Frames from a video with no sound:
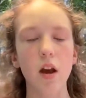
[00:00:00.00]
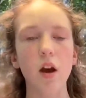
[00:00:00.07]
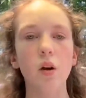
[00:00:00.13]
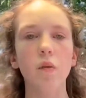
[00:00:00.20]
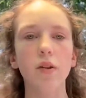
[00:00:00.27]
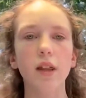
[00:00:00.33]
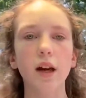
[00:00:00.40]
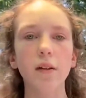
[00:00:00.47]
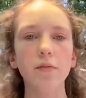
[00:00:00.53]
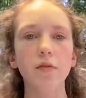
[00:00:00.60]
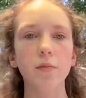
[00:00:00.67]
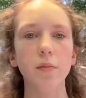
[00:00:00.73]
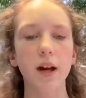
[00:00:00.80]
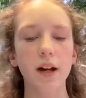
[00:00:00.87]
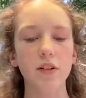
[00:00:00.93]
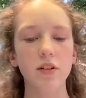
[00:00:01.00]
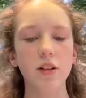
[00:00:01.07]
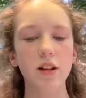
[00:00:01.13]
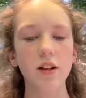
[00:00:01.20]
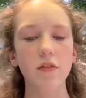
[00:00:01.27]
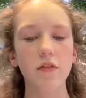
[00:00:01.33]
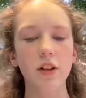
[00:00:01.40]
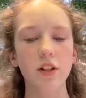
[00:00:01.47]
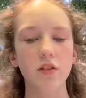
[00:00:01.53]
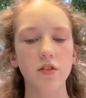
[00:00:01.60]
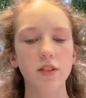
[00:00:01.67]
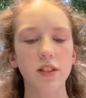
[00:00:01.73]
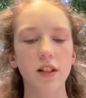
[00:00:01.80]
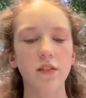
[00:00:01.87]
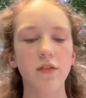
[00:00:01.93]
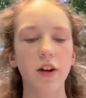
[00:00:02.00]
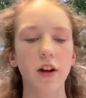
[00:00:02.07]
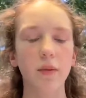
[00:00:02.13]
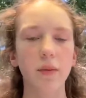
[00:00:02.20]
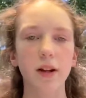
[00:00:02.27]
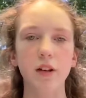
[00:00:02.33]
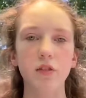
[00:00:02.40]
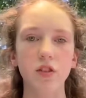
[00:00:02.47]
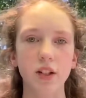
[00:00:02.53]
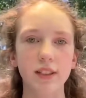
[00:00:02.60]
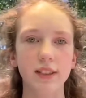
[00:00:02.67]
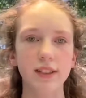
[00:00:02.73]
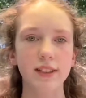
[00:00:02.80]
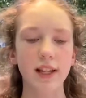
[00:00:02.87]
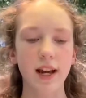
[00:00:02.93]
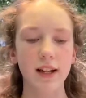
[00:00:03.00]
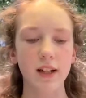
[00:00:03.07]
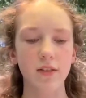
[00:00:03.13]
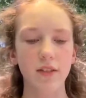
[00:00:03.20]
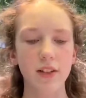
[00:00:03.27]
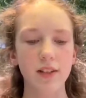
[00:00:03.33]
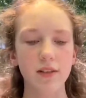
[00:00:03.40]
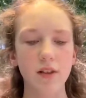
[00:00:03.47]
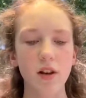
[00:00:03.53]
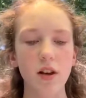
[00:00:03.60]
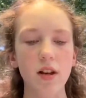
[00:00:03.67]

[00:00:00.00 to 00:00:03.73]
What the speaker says: With help from passionate officials and environmental justice activists,